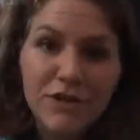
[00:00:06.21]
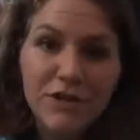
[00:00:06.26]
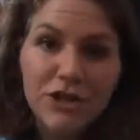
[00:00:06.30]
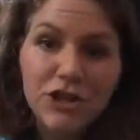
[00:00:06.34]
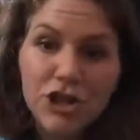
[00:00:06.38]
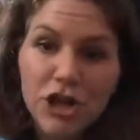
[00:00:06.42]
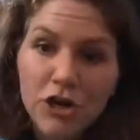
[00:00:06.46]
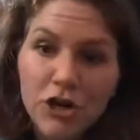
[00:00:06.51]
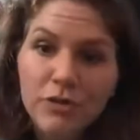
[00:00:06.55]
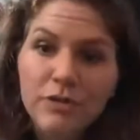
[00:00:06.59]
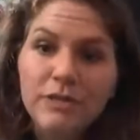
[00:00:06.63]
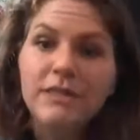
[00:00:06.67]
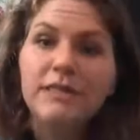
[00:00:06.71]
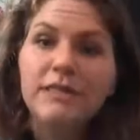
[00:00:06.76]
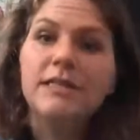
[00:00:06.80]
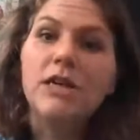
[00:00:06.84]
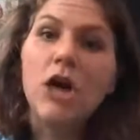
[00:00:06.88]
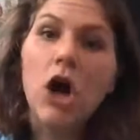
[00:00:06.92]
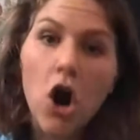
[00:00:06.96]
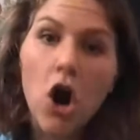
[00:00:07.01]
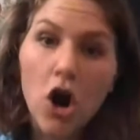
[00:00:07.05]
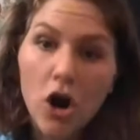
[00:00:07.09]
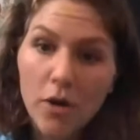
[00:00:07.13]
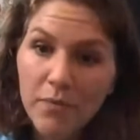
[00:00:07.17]
Stephen Jones
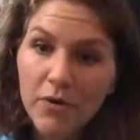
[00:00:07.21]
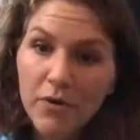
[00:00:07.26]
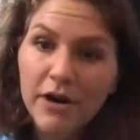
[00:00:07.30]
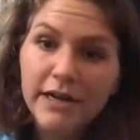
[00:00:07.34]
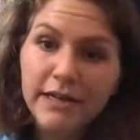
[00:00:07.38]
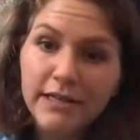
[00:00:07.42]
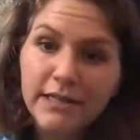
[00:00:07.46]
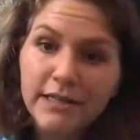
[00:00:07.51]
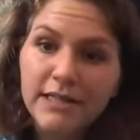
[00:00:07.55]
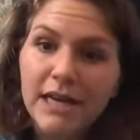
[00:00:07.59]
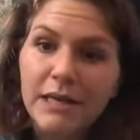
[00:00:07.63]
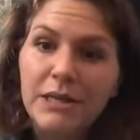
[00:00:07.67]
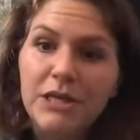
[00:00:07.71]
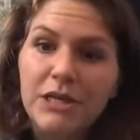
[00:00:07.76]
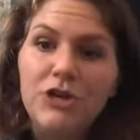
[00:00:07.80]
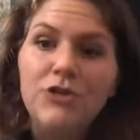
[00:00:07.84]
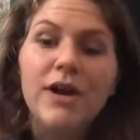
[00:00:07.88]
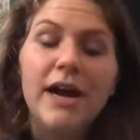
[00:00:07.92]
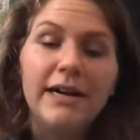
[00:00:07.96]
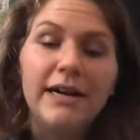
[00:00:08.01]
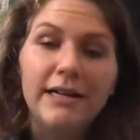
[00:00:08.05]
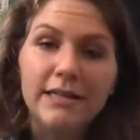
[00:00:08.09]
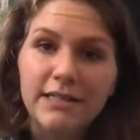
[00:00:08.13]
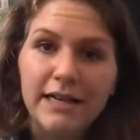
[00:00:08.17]
is an arborist at
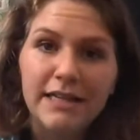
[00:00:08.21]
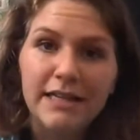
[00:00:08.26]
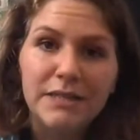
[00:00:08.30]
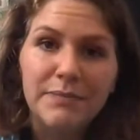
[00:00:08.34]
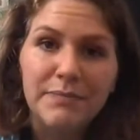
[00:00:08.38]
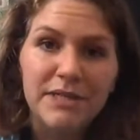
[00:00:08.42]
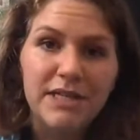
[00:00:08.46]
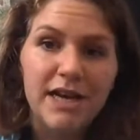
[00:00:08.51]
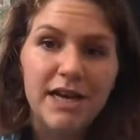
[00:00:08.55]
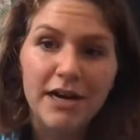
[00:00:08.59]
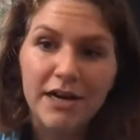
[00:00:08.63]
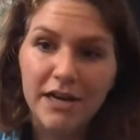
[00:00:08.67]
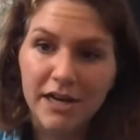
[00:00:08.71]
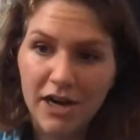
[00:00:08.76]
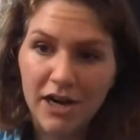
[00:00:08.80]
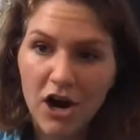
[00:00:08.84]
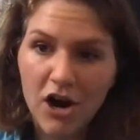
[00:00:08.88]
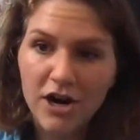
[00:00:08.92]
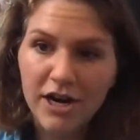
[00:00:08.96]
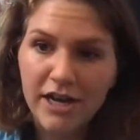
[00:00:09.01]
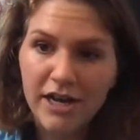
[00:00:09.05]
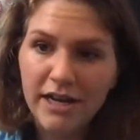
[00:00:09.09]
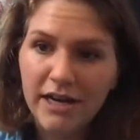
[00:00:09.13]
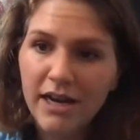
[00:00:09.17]
the United States Botanic
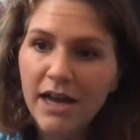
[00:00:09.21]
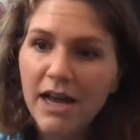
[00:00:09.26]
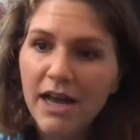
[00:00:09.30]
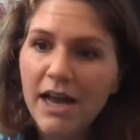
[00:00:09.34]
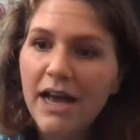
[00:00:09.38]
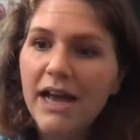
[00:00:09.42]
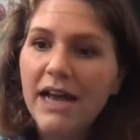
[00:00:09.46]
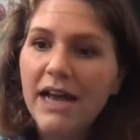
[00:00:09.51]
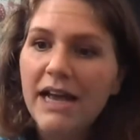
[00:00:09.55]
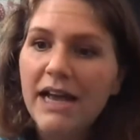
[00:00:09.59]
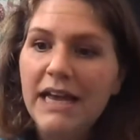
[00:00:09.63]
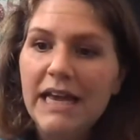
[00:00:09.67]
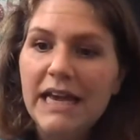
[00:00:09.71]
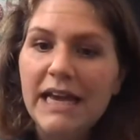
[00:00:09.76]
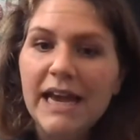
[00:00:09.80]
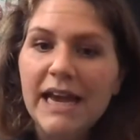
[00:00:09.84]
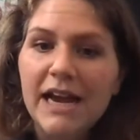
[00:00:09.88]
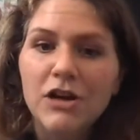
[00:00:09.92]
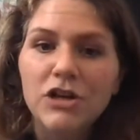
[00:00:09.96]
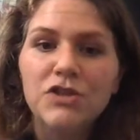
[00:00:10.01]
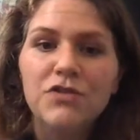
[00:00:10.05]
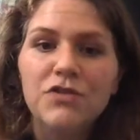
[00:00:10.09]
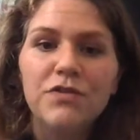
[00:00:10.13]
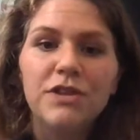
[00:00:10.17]
Garden.
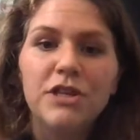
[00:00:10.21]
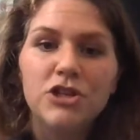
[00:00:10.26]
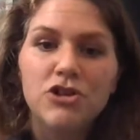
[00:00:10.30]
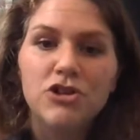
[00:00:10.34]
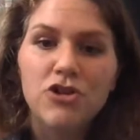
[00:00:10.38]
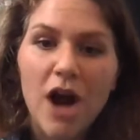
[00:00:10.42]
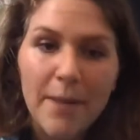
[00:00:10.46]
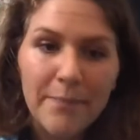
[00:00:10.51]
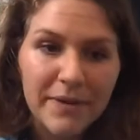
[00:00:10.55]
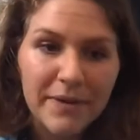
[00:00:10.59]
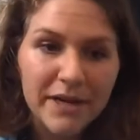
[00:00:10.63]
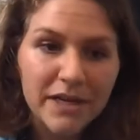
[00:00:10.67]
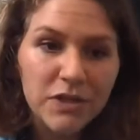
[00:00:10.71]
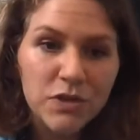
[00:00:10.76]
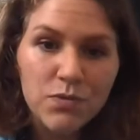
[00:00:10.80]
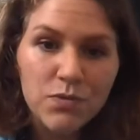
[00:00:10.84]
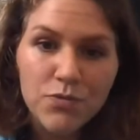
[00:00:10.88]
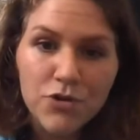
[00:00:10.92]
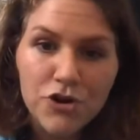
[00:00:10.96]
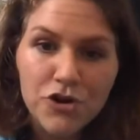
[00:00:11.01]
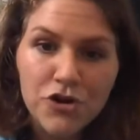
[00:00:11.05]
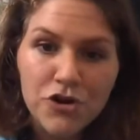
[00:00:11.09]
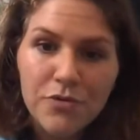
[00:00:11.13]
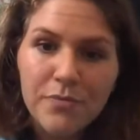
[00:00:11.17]
He cares for the
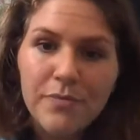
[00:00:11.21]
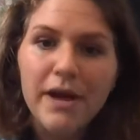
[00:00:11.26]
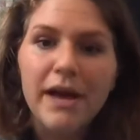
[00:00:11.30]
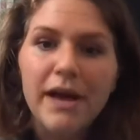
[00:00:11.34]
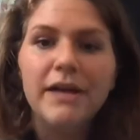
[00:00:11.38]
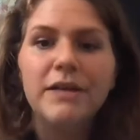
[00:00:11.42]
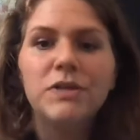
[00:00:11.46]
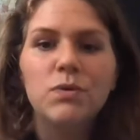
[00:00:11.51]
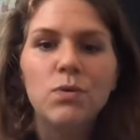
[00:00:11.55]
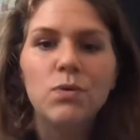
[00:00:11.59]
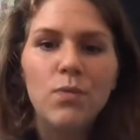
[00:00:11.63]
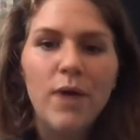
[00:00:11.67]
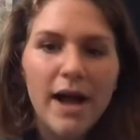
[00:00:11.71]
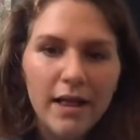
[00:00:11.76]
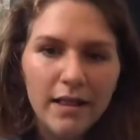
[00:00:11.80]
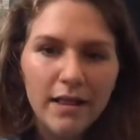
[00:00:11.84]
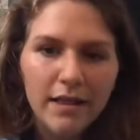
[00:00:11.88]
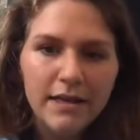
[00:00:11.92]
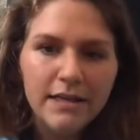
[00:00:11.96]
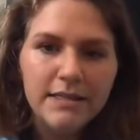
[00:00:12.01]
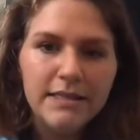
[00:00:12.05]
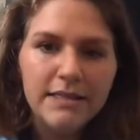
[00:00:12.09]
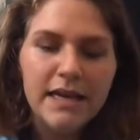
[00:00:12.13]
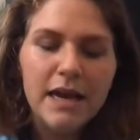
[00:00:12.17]
Tropics Room as
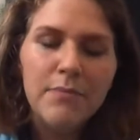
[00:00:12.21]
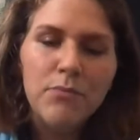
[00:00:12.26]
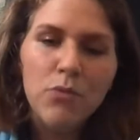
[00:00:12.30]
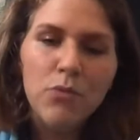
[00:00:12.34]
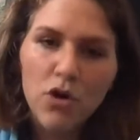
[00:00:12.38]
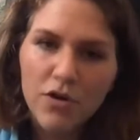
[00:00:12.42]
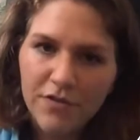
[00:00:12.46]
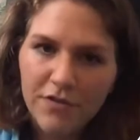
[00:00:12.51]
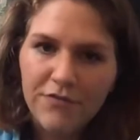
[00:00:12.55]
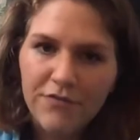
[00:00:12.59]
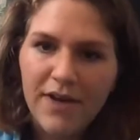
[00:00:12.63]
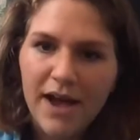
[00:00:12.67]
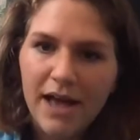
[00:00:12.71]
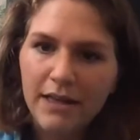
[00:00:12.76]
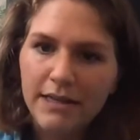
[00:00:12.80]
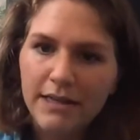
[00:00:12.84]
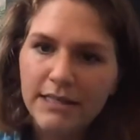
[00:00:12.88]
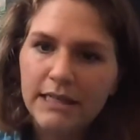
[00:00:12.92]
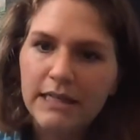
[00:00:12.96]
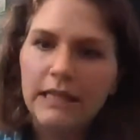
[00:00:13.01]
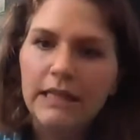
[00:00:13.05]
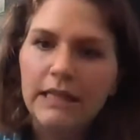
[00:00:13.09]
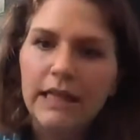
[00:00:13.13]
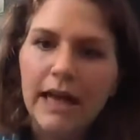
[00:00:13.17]
well as the
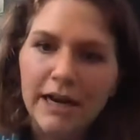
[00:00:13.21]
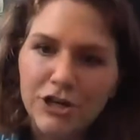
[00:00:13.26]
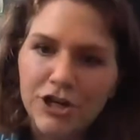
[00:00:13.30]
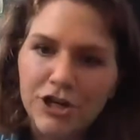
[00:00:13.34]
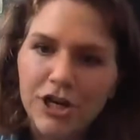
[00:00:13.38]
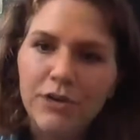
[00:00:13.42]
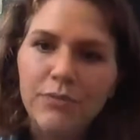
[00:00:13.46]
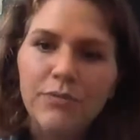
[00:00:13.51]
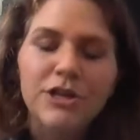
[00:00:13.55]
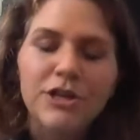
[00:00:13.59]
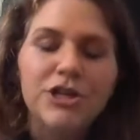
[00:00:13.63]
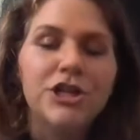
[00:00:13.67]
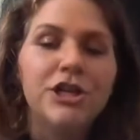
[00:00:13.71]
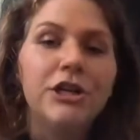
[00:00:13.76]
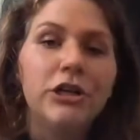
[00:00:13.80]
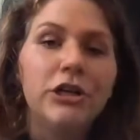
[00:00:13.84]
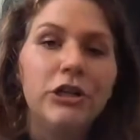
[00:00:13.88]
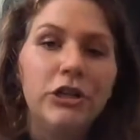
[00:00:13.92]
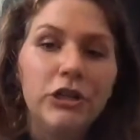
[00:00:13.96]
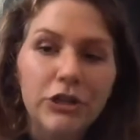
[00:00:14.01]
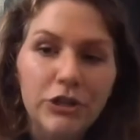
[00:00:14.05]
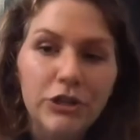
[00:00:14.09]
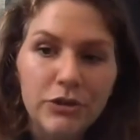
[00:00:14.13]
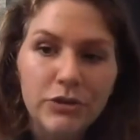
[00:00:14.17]
Amorphophallus collection, which
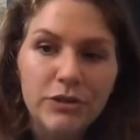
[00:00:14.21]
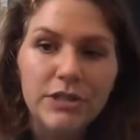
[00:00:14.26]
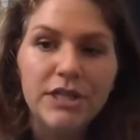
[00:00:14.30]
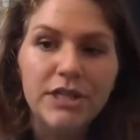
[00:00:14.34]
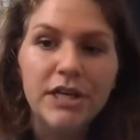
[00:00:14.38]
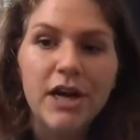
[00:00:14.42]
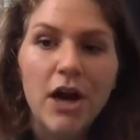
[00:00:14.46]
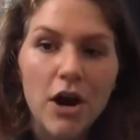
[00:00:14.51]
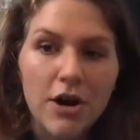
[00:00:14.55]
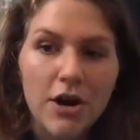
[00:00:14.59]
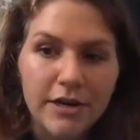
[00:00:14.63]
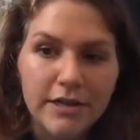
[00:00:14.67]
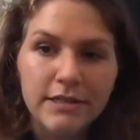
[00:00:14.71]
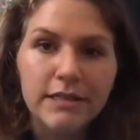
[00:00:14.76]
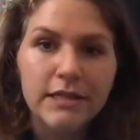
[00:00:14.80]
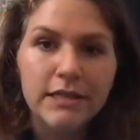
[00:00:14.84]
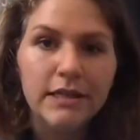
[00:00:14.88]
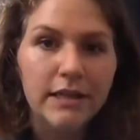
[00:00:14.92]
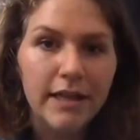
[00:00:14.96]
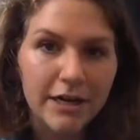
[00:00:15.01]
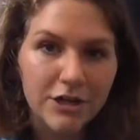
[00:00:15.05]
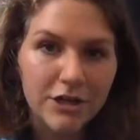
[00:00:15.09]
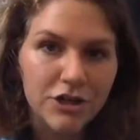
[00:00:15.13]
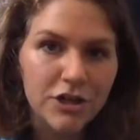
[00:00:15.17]
includes the
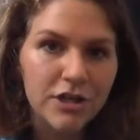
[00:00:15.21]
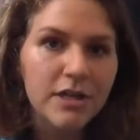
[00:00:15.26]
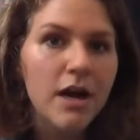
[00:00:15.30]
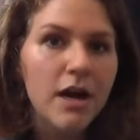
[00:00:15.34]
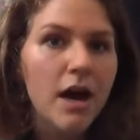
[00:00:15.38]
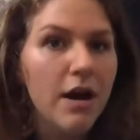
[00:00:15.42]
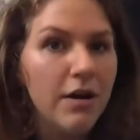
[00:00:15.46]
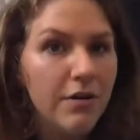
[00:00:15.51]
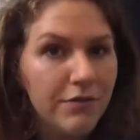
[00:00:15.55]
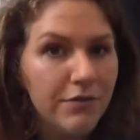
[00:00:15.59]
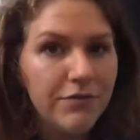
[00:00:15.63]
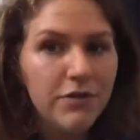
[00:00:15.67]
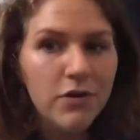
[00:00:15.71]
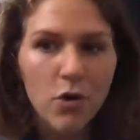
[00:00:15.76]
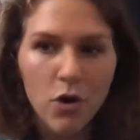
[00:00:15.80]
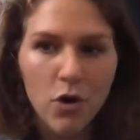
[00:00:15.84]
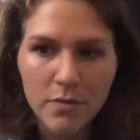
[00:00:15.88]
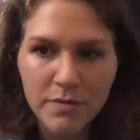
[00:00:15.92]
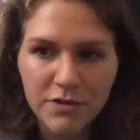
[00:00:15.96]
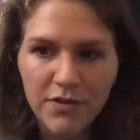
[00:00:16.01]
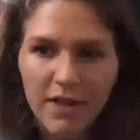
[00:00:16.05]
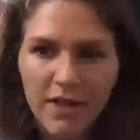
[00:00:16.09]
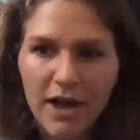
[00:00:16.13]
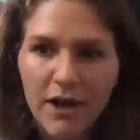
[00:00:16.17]
garden's collection of
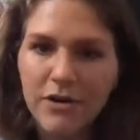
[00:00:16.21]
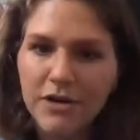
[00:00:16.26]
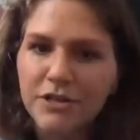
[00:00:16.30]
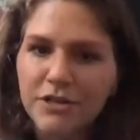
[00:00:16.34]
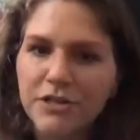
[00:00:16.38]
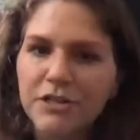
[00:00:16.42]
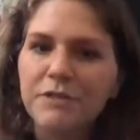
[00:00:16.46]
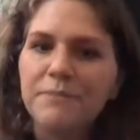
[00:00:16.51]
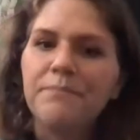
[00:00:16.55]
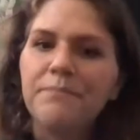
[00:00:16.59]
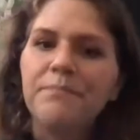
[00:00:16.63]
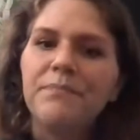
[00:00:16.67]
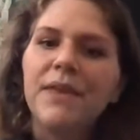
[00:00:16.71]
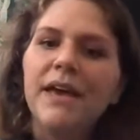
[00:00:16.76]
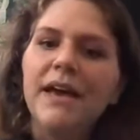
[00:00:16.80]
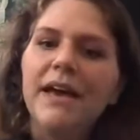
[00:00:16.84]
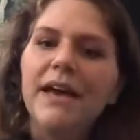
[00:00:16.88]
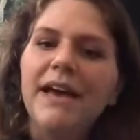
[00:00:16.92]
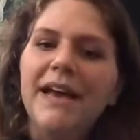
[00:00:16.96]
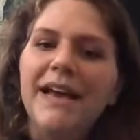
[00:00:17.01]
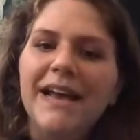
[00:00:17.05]
corpse flowers.